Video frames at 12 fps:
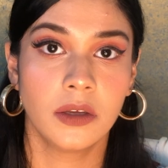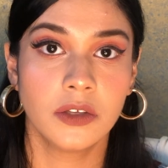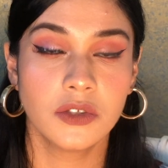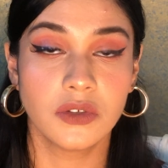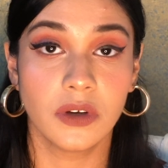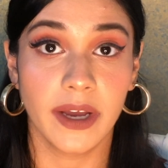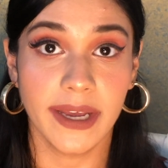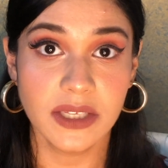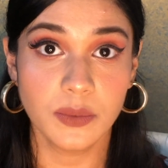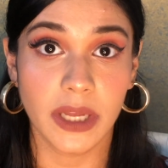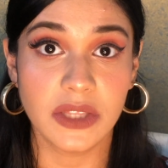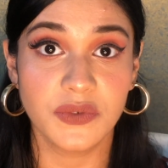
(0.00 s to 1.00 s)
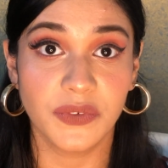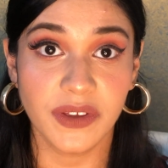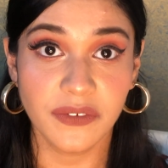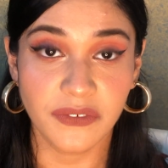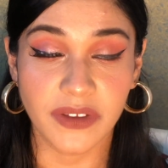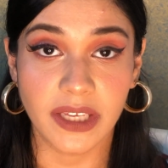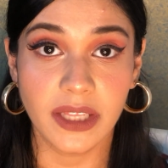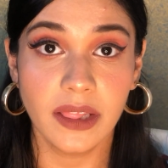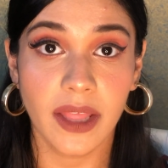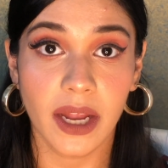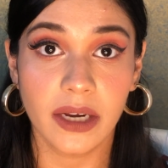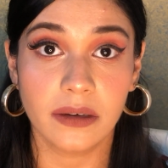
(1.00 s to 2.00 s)
so guys once we feel
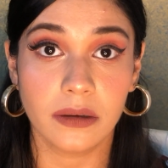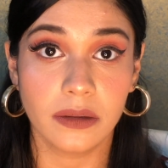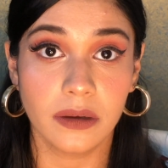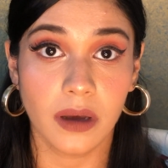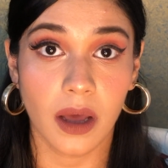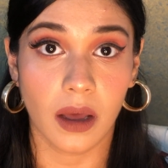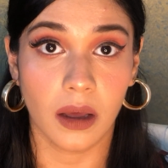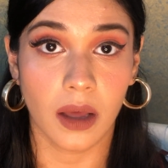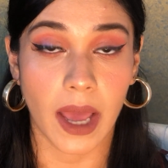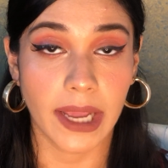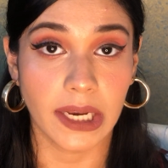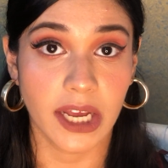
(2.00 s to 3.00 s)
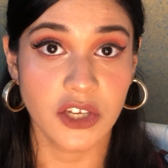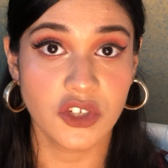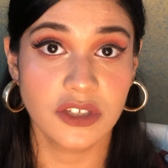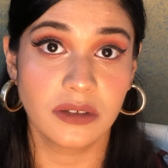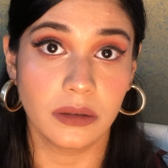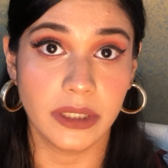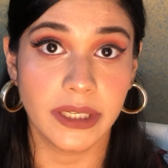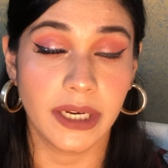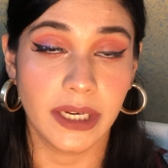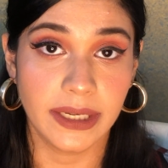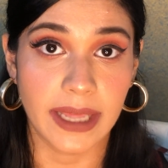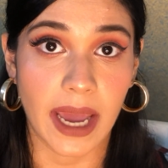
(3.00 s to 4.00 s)
that the uh, eyelash is really
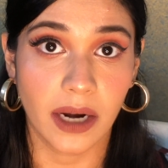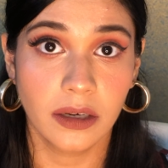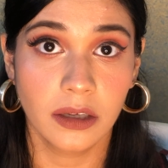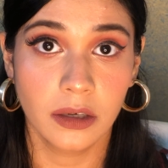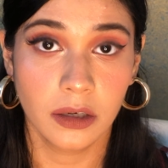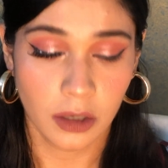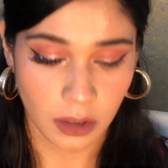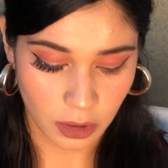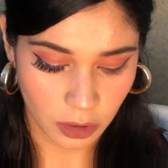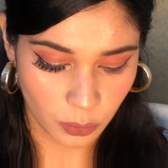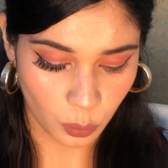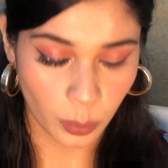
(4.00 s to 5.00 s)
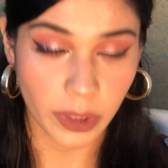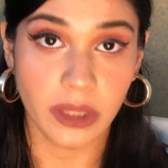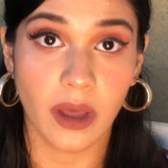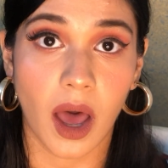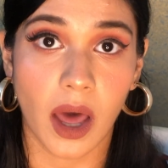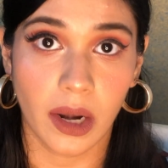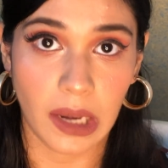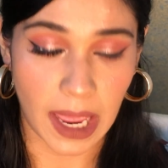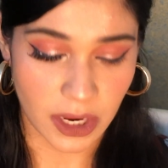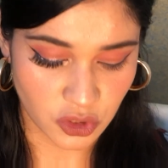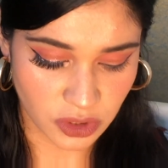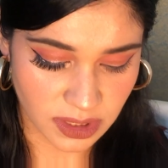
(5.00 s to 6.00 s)
intact with our
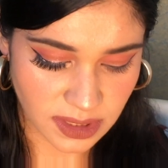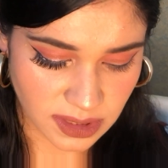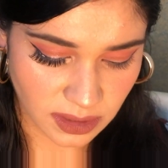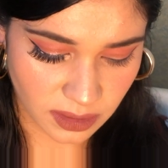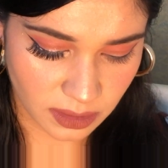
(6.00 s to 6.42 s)
lashes